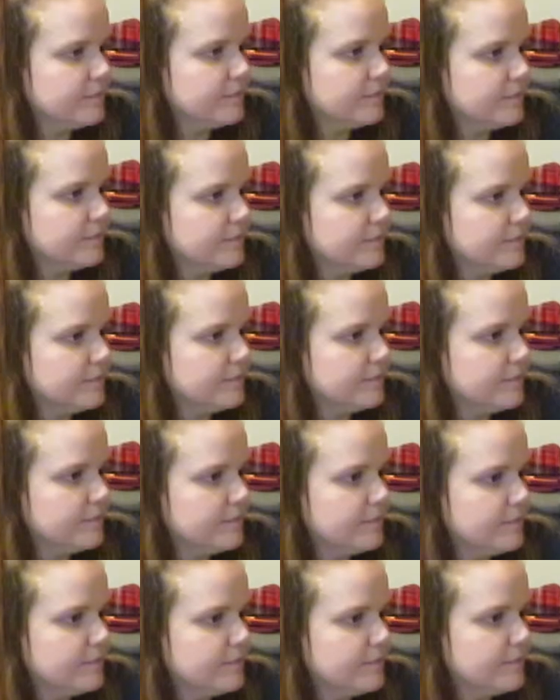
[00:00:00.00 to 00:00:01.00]

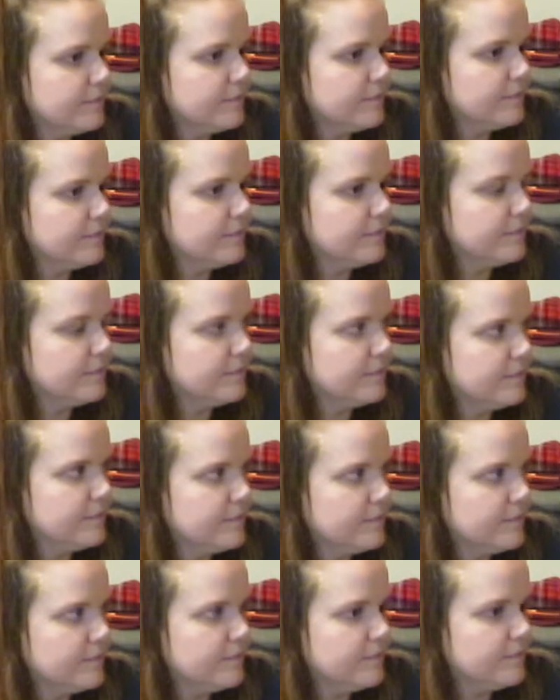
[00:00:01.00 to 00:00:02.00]

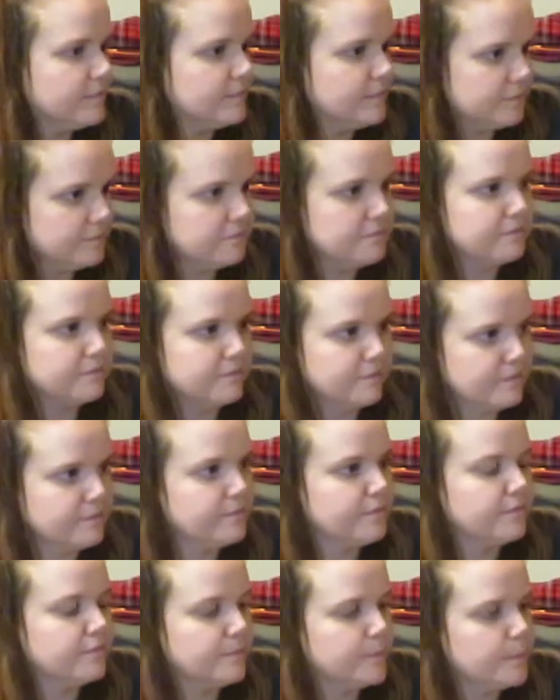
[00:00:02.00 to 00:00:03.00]
(not speaking)